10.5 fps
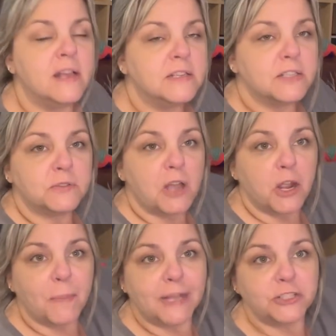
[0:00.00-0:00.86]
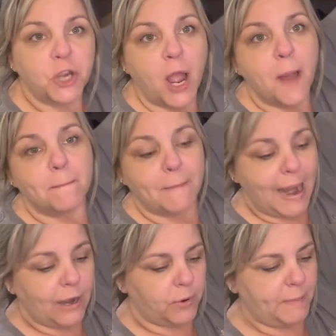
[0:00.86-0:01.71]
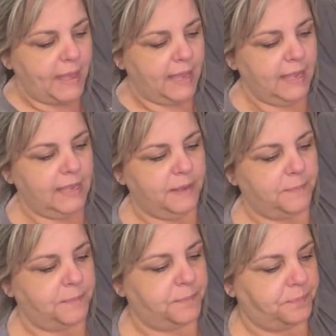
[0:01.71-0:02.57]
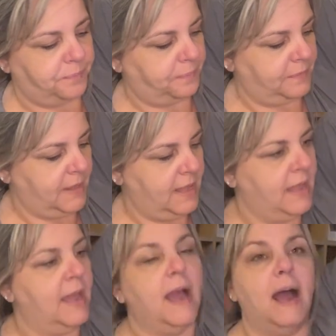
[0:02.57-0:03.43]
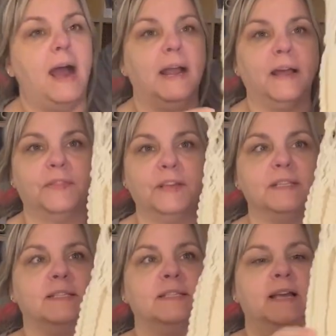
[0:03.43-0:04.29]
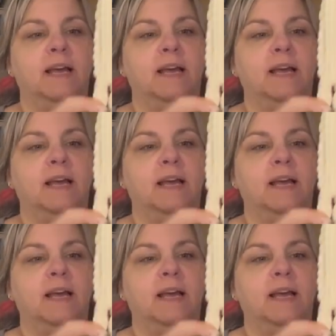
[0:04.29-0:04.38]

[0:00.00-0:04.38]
So talk about your macrame. I got this.